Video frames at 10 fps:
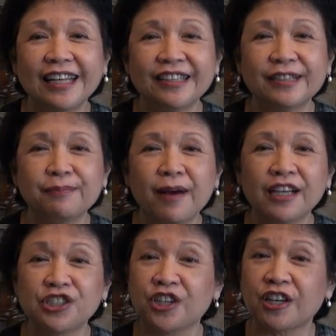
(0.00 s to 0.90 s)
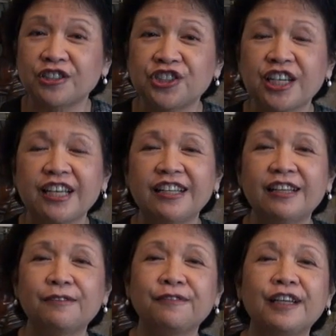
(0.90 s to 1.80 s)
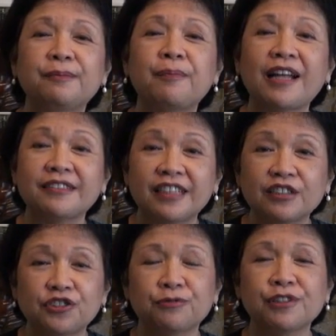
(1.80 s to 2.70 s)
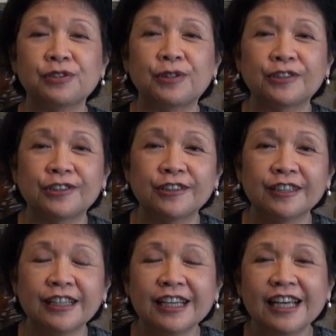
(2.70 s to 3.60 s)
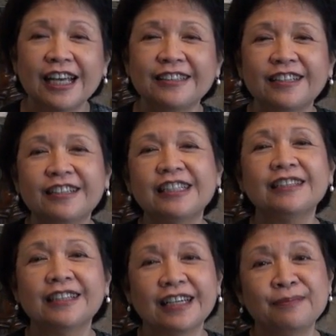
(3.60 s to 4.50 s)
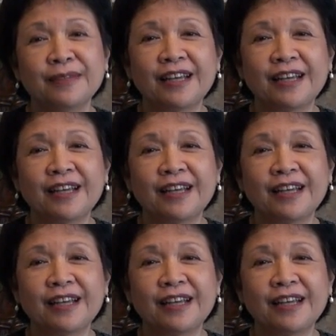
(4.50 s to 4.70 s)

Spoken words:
headed by Charge d'Affaires Patrick Chuasoto and the Rita M.